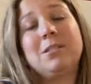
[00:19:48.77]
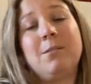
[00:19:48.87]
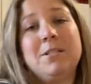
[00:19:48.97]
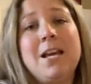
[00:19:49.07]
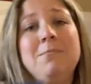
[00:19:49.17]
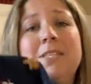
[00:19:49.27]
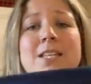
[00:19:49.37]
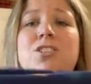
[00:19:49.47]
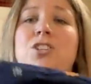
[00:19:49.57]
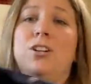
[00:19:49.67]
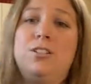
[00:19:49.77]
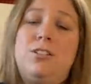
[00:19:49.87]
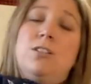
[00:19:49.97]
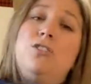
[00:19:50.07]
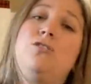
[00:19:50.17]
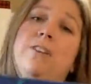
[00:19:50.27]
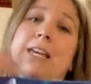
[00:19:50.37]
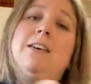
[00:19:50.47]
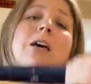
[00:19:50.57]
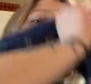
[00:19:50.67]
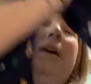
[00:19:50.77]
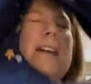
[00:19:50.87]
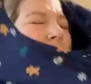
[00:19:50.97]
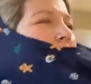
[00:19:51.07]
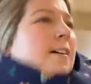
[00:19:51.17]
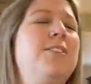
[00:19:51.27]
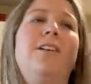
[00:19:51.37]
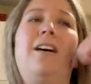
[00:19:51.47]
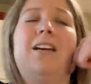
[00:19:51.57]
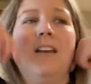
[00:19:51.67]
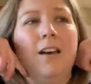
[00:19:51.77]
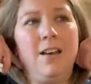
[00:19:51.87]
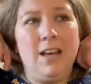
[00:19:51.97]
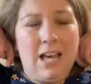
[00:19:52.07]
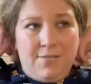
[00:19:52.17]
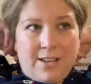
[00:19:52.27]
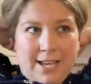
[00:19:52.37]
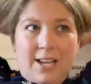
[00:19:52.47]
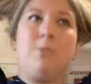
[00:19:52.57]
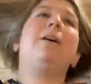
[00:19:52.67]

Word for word: sometimes these shirts shrink a bit. And I thought, if I got